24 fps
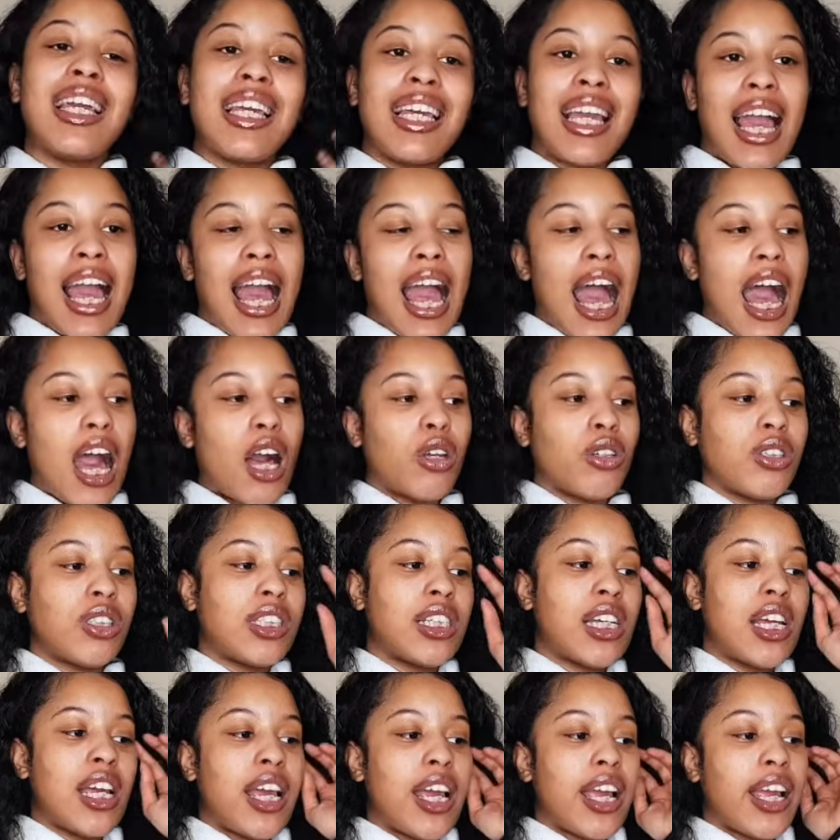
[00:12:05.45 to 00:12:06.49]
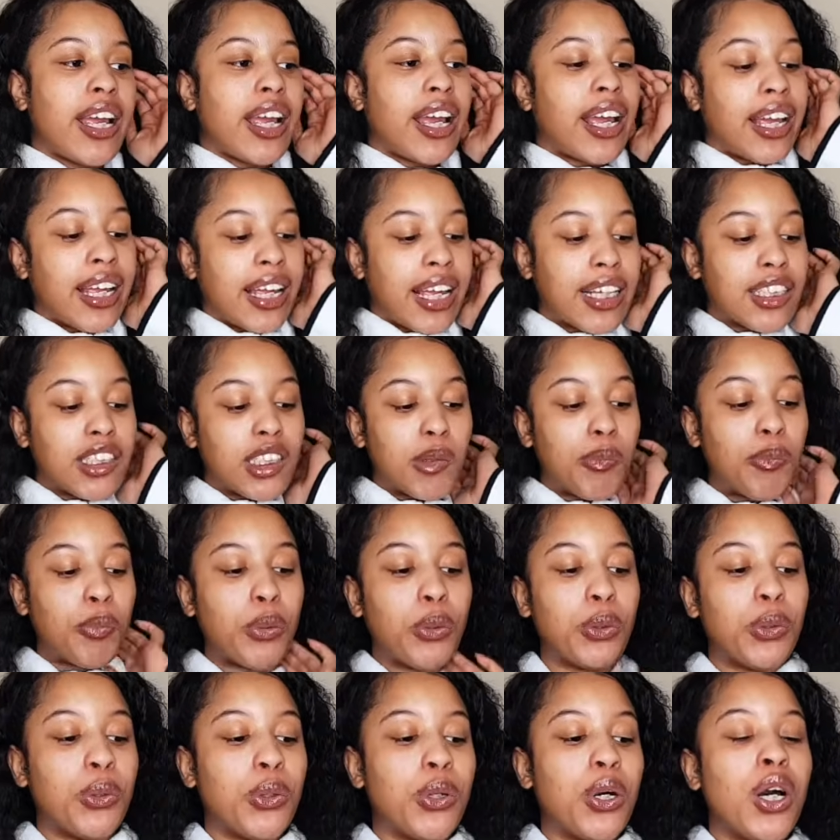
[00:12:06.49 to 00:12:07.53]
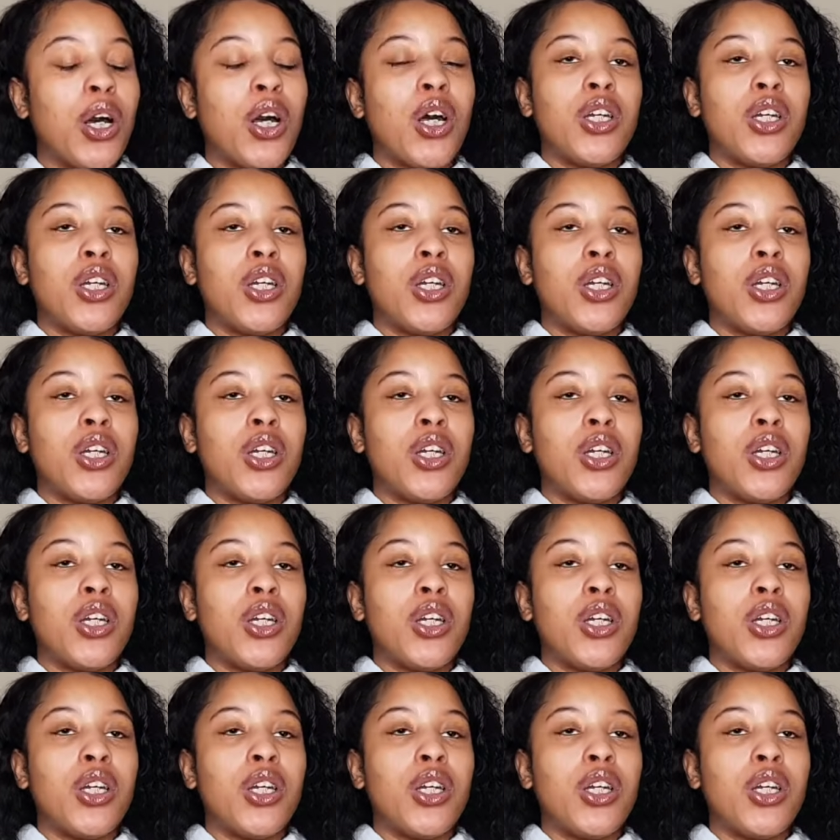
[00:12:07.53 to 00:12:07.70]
get housing and get support.